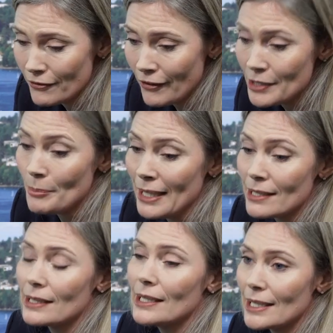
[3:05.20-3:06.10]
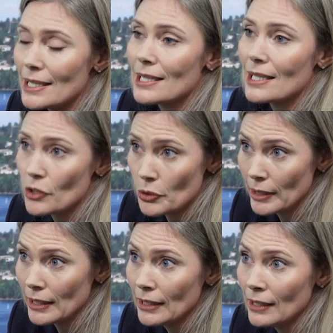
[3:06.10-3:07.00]
fundamentally, this is a
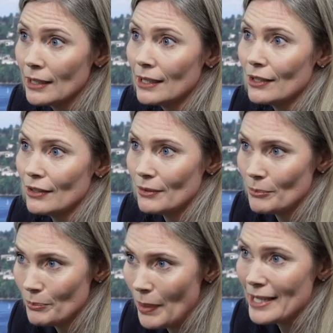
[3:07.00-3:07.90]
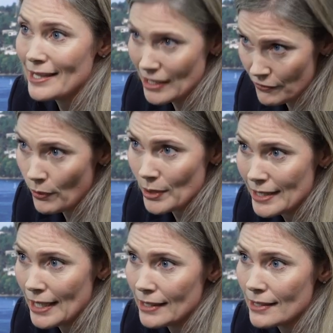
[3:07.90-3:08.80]
treaty by states for
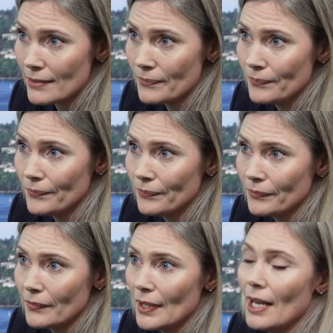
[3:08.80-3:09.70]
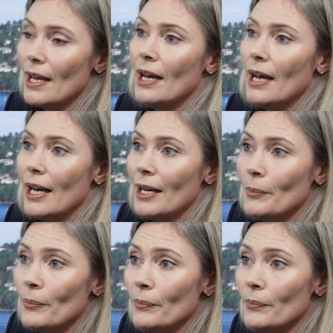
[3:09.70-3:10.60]
states.
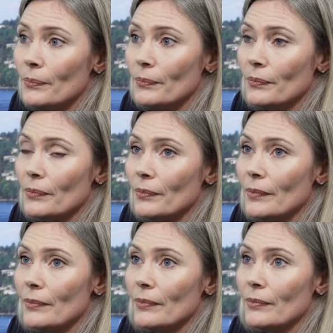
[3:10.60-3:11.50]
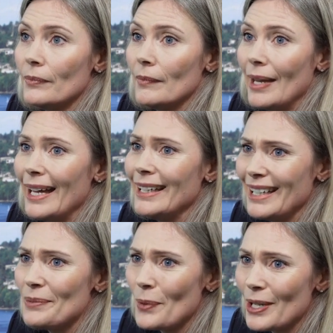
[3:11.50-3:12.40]
And
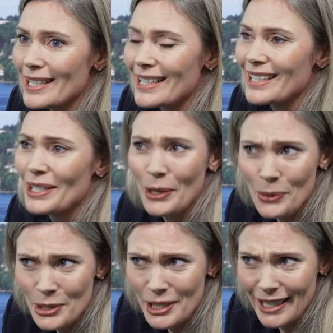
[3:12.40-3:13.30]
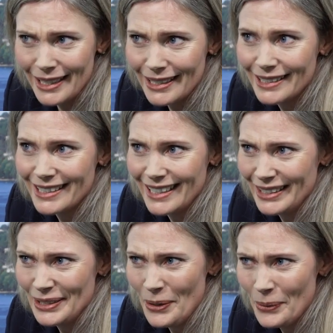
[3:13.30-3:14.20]
it was negotiated,
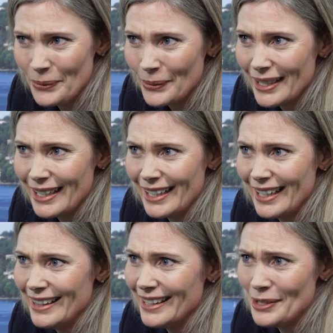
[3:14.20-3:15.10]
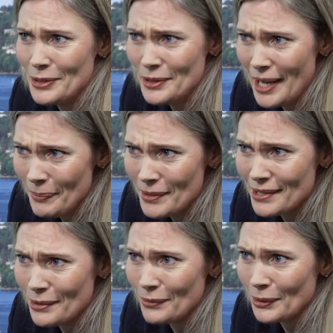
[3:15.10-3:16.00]
you know, in the
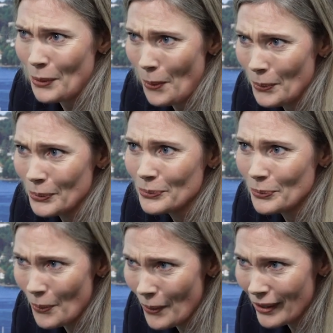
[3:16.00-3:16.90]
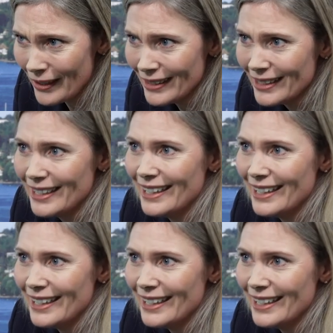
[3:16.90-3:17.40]
depths of the Cold War.